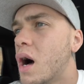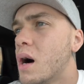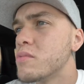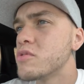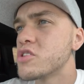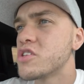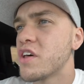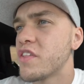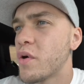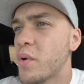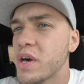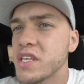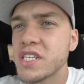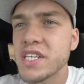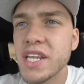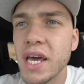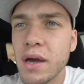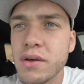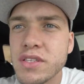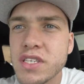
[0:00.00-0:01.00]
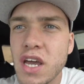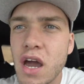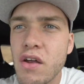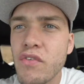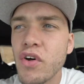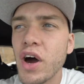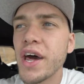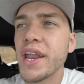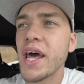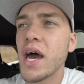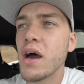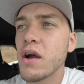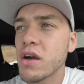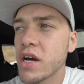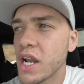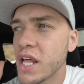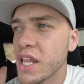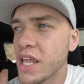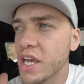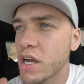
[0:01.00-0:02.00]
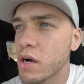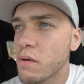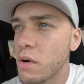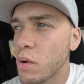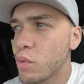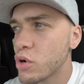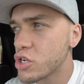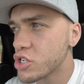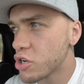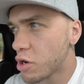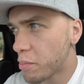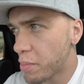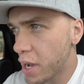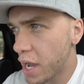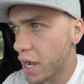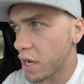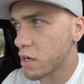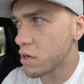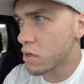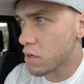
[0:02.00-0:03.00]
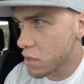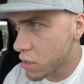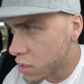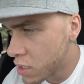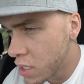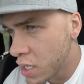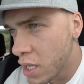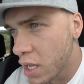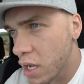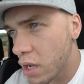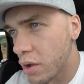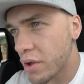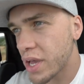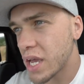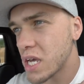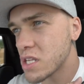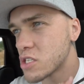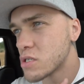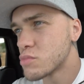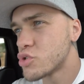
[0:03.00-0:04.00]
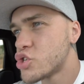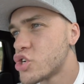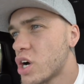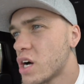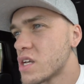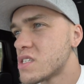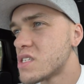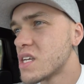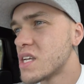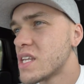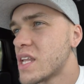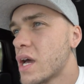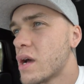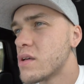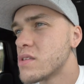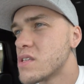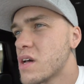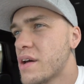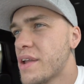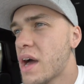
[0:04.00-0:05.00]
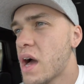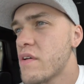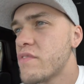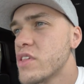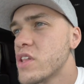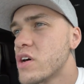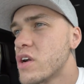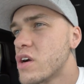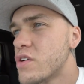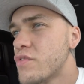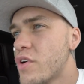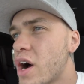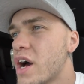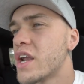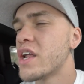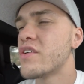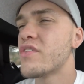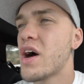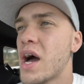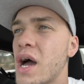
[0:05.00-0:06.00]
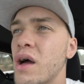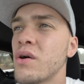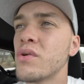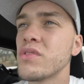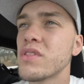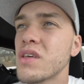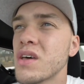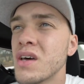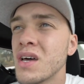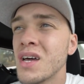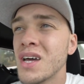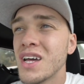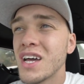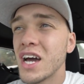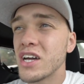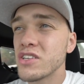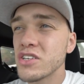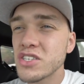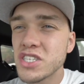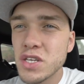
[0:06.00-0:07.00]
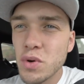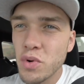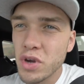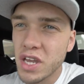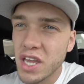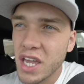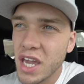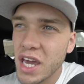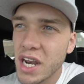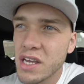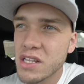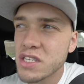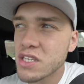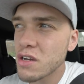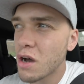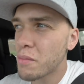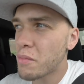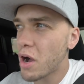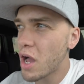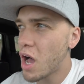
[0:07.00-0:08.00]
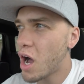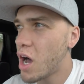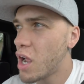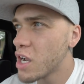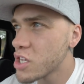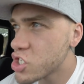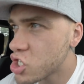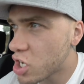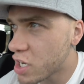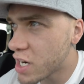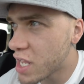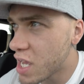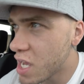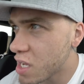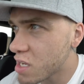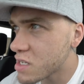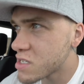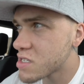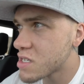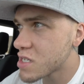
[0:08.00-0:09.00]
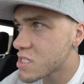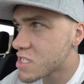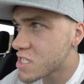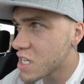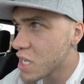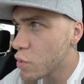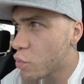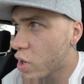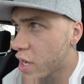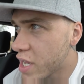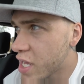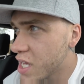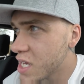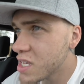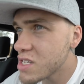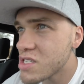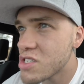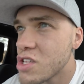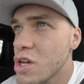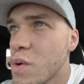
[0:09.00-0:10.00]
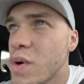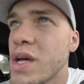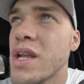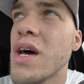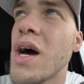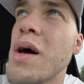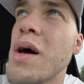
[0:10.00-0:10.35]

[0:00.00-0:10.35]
I'm just on the way to downtown right now. I'm gonna link up with Woodrow Barkle. Go and get some shots in downtown, have a little ride around. And just see what we can get into. I might holler John Hicks, see what he's doing.